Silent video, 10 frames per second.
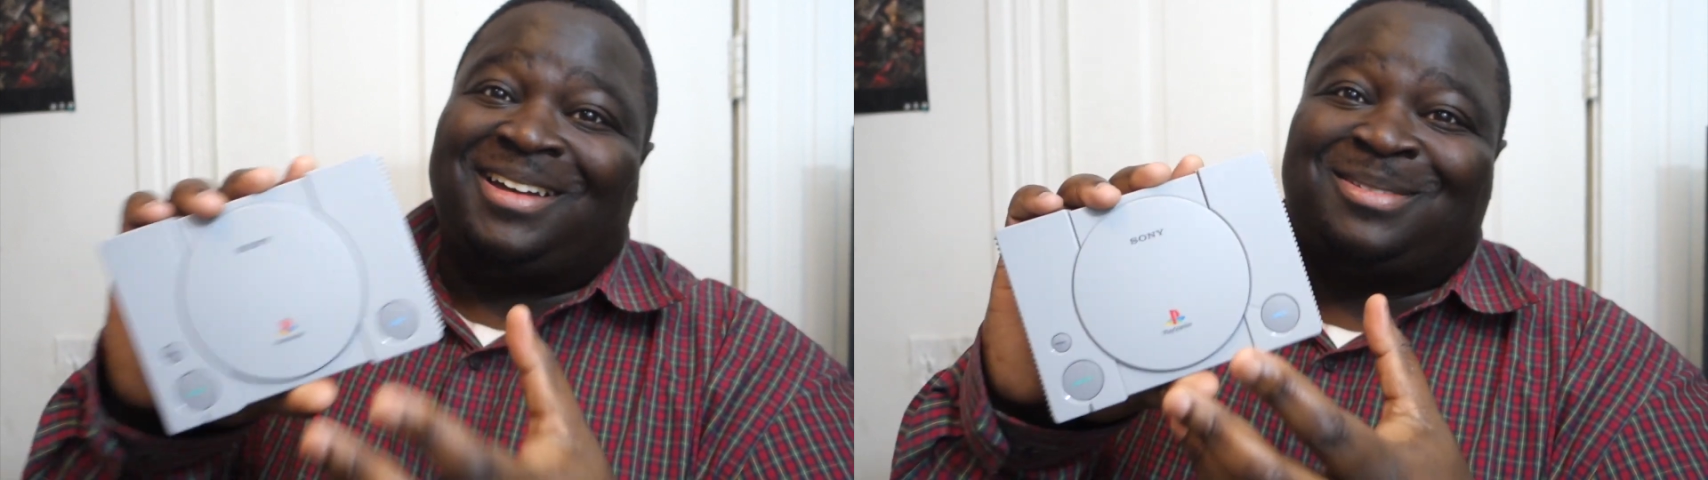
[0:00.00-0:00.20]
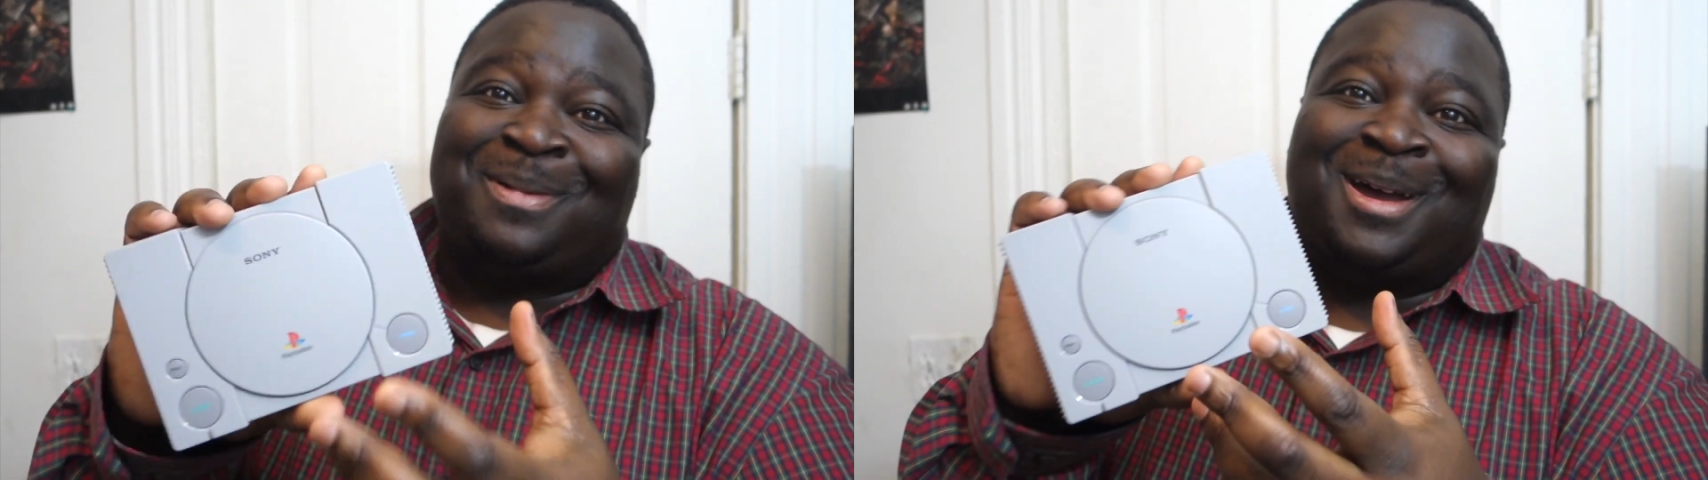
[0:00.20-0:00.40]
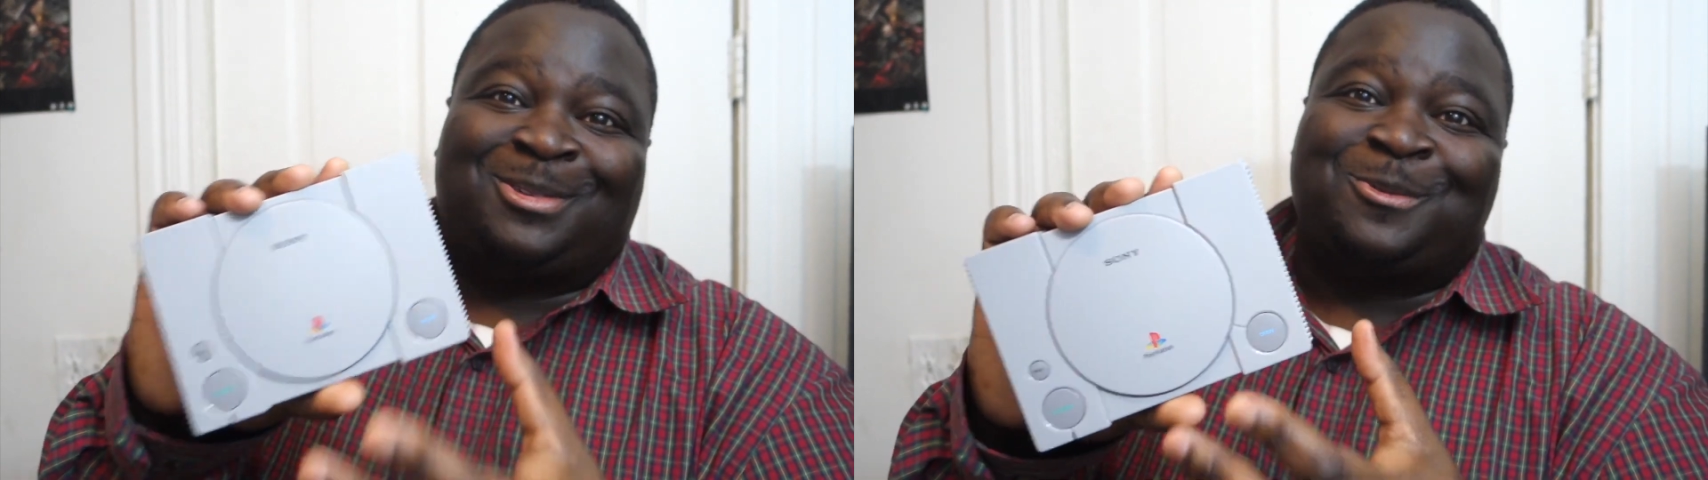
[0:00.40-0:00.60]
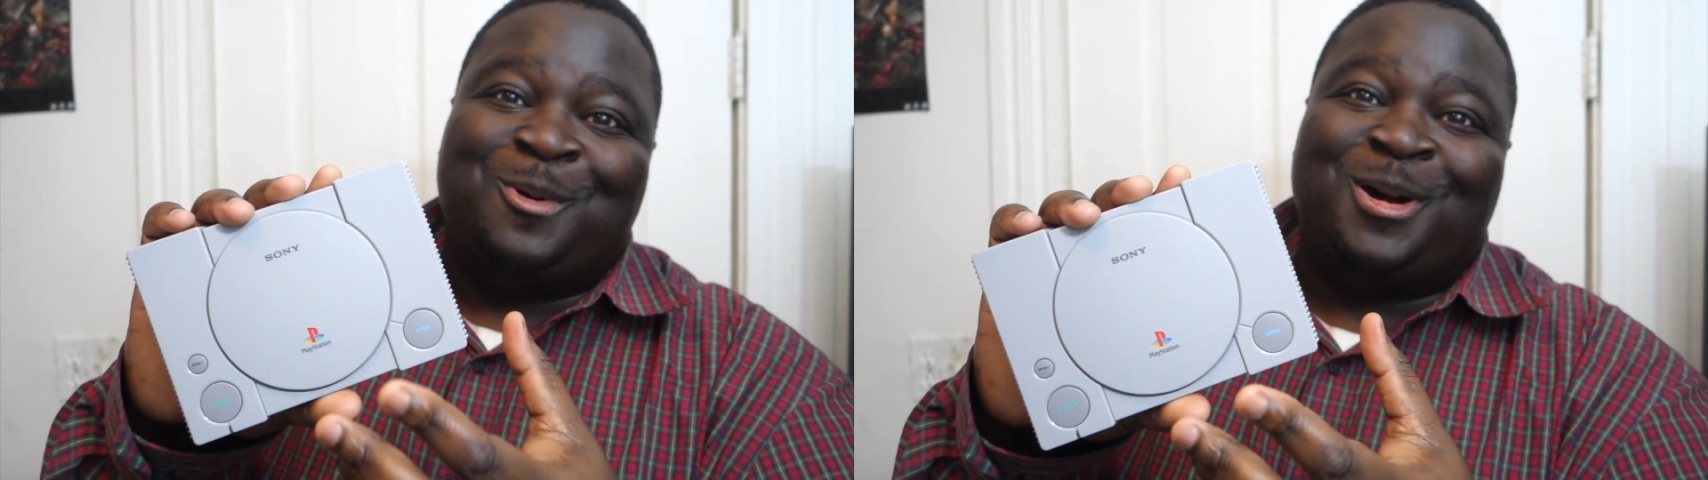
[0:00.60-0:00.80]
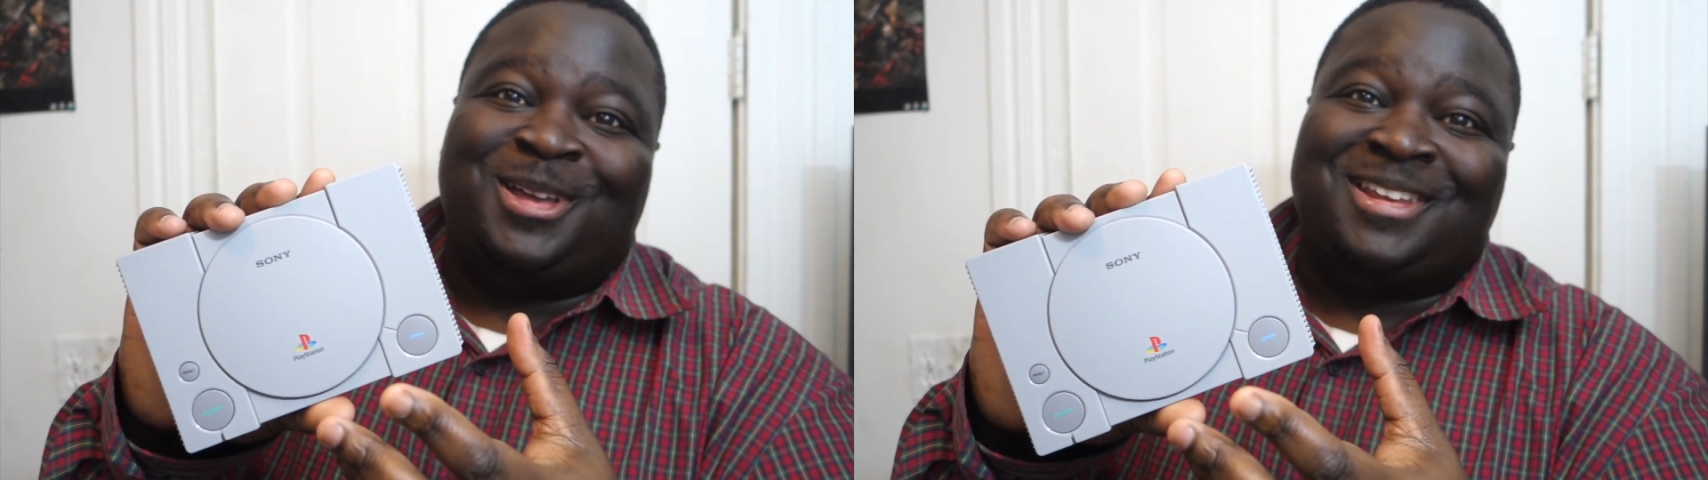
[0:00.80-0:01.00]
Xbox
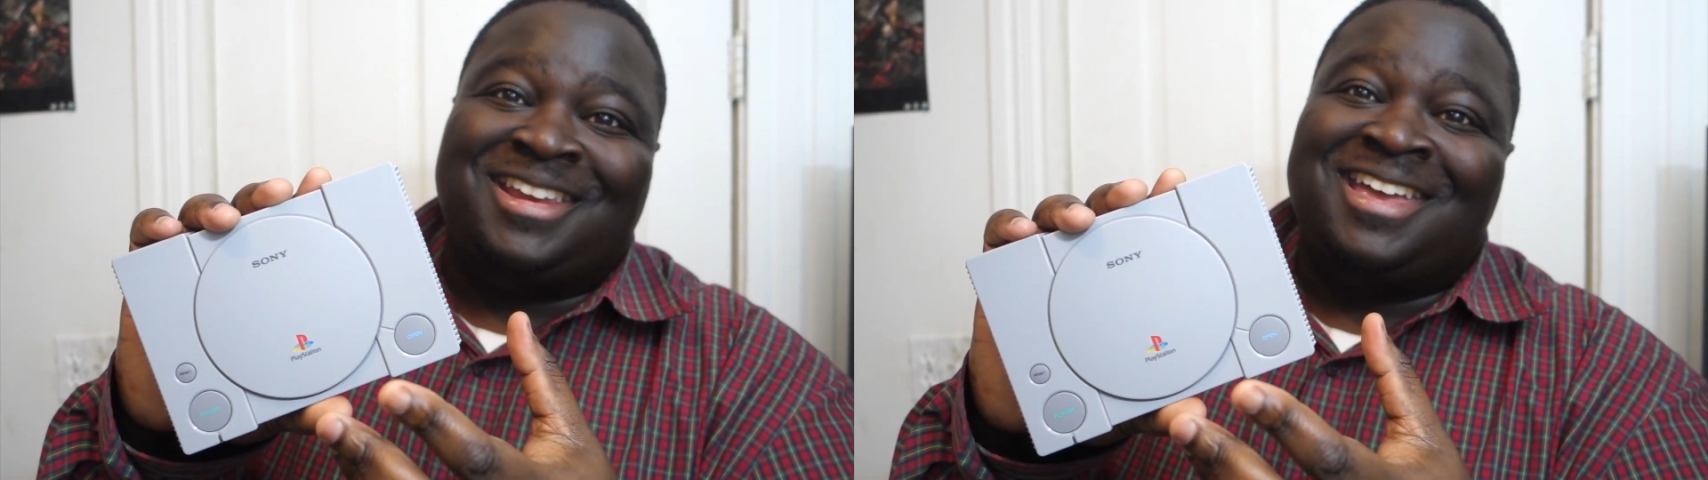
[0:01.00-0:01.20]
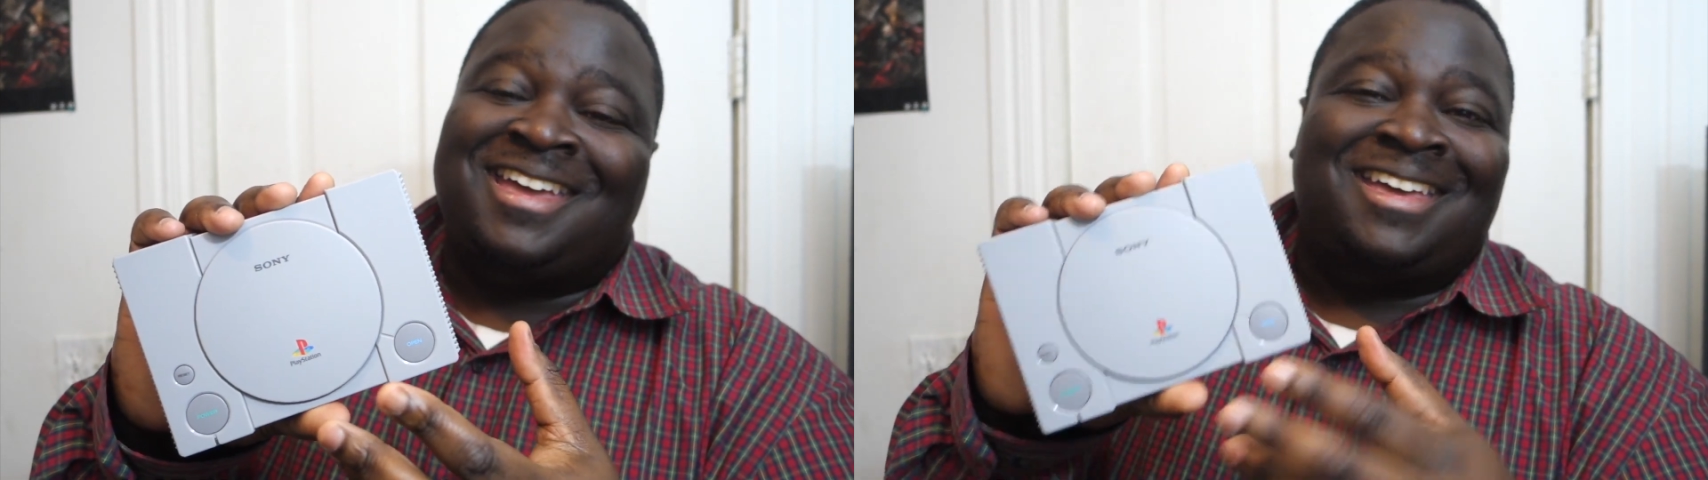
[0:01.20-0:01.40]
One.